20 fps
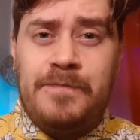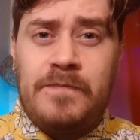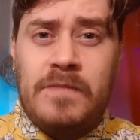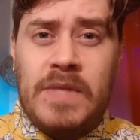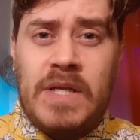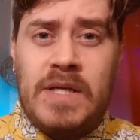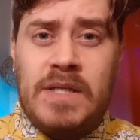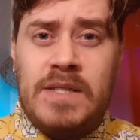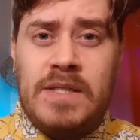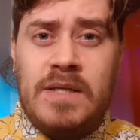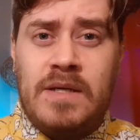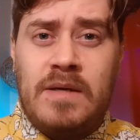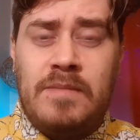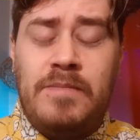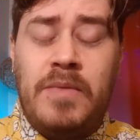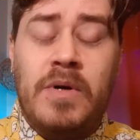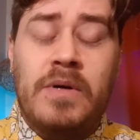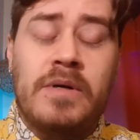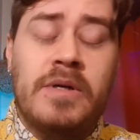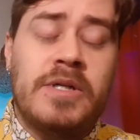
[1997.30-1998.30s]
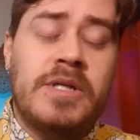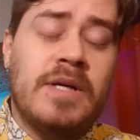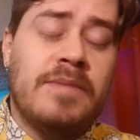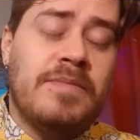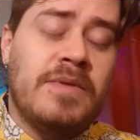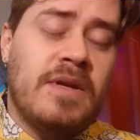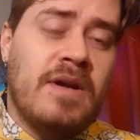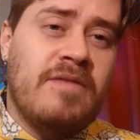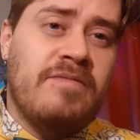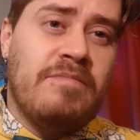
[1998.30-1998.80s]
It's a partnership
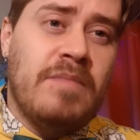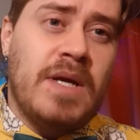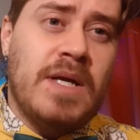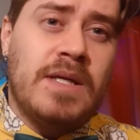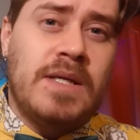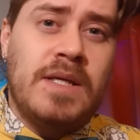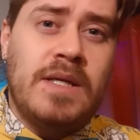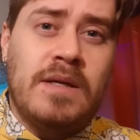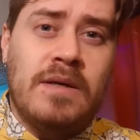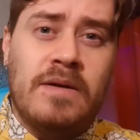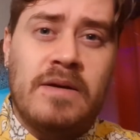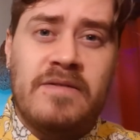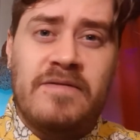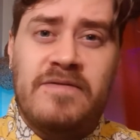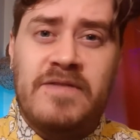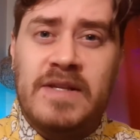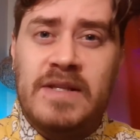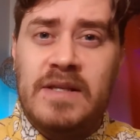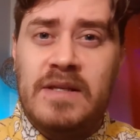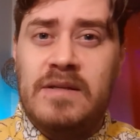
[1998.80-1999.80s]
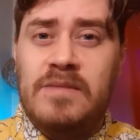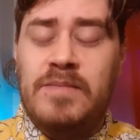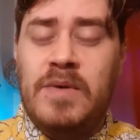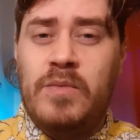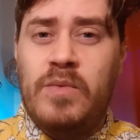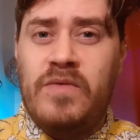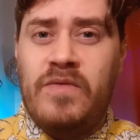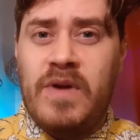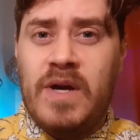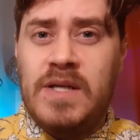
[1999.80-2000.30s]
that I've made here in Finland, but
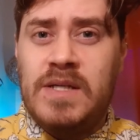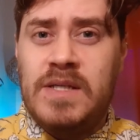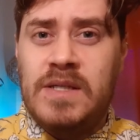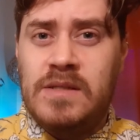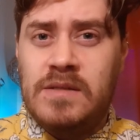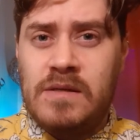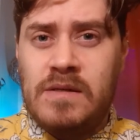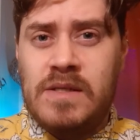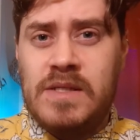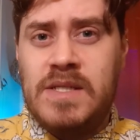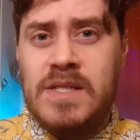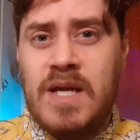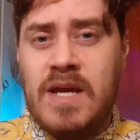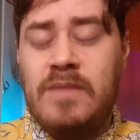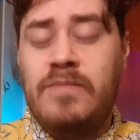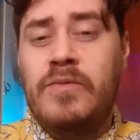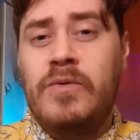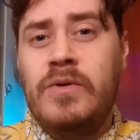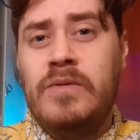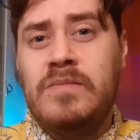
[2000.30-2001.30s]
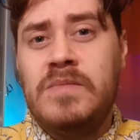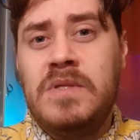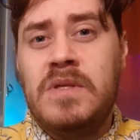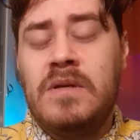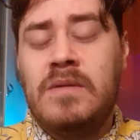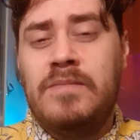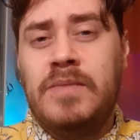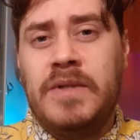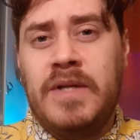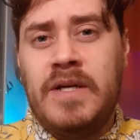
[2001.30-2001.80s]
we've got digital escape rooms that
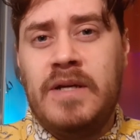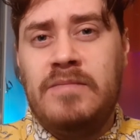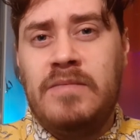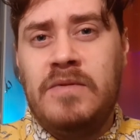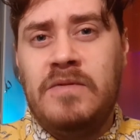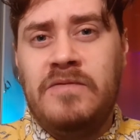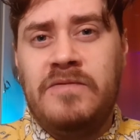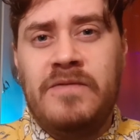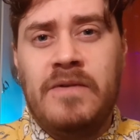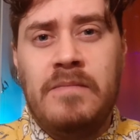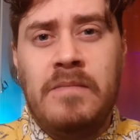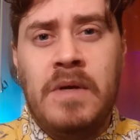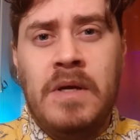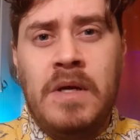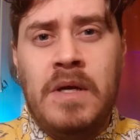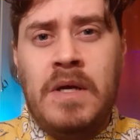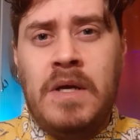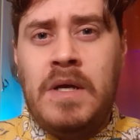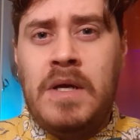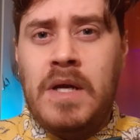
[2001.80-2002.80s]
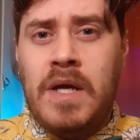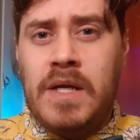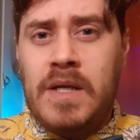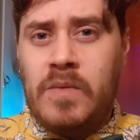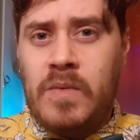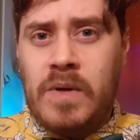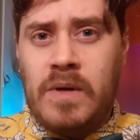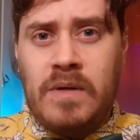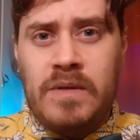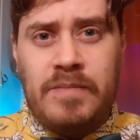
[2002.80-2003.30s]
are playable from
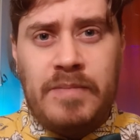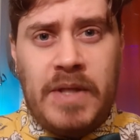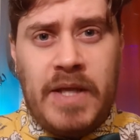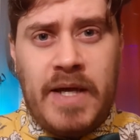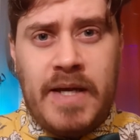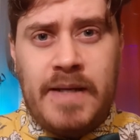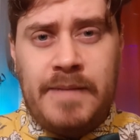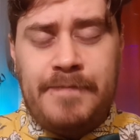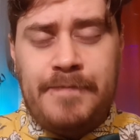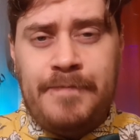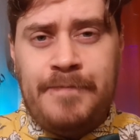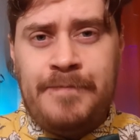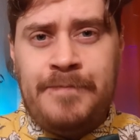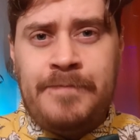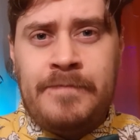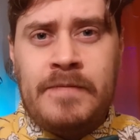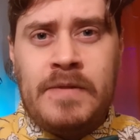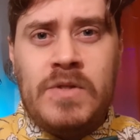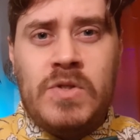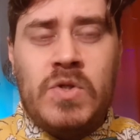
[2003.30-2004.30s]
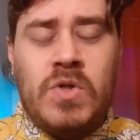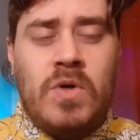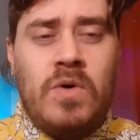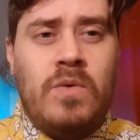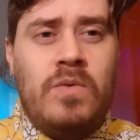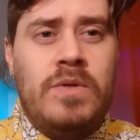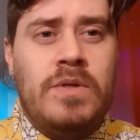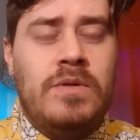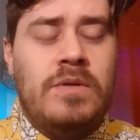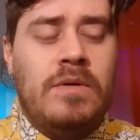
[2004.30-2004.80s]
anywhere on the planet, so
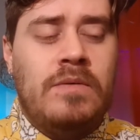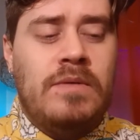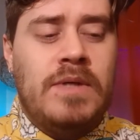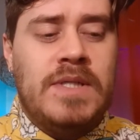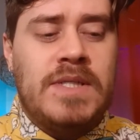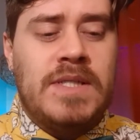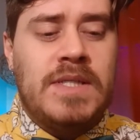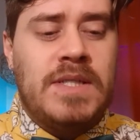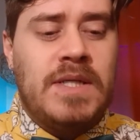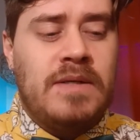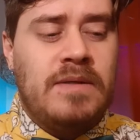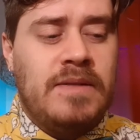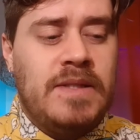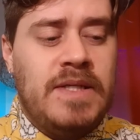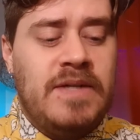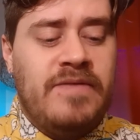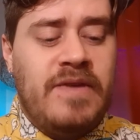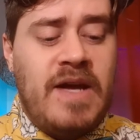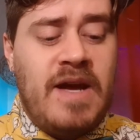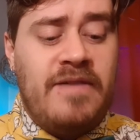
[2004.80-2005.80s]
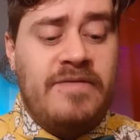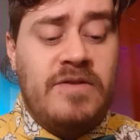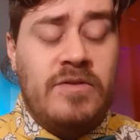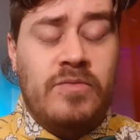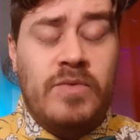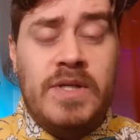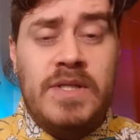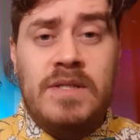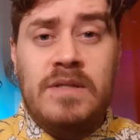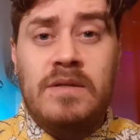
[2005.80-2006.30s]
you don't necessarily even have to
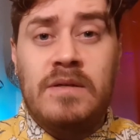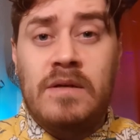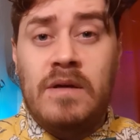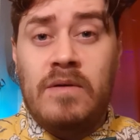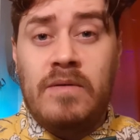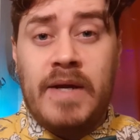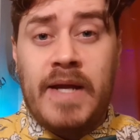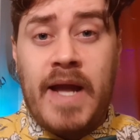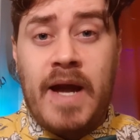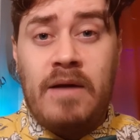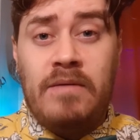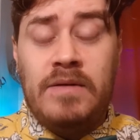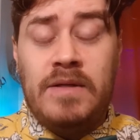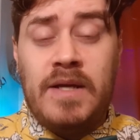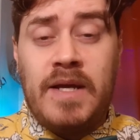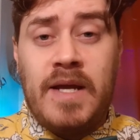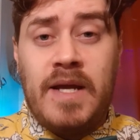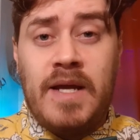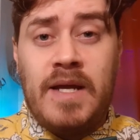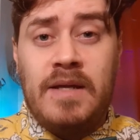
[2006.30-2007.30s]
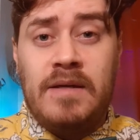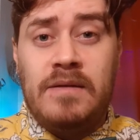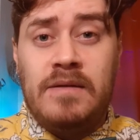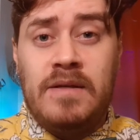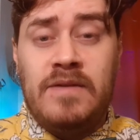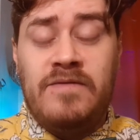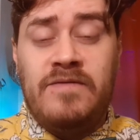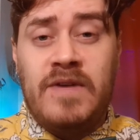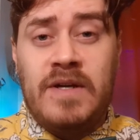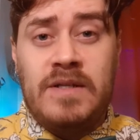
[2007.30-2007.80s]
risk going out and
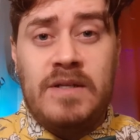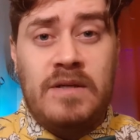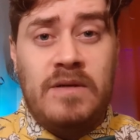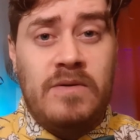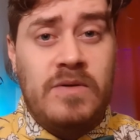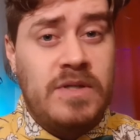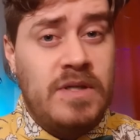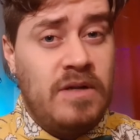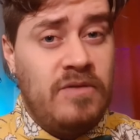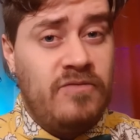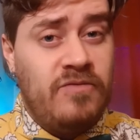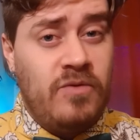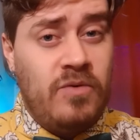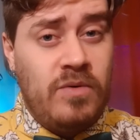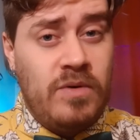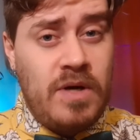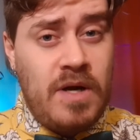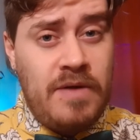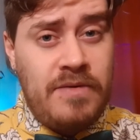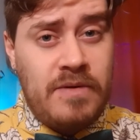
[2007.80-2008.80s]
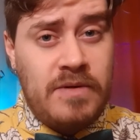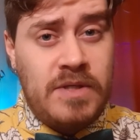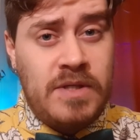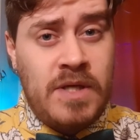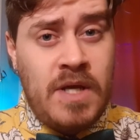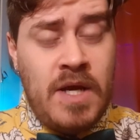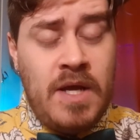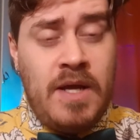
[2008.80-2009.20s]
infecting yourself or others.